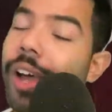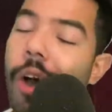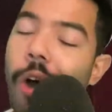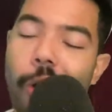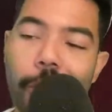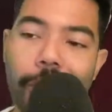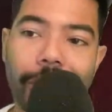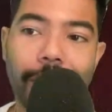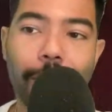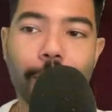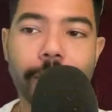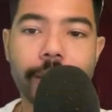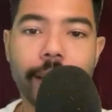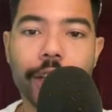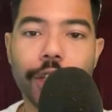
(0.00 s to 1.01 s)
Hard hit
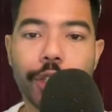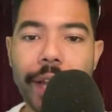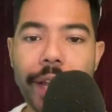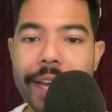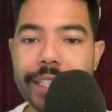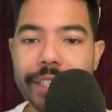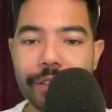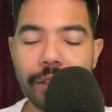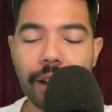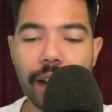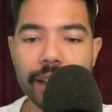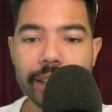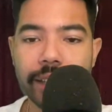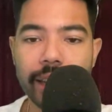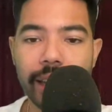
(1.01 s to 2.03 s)
percentage, exit
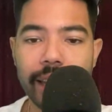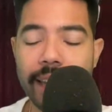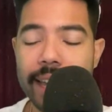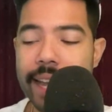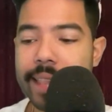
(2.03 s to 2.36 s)
velocity.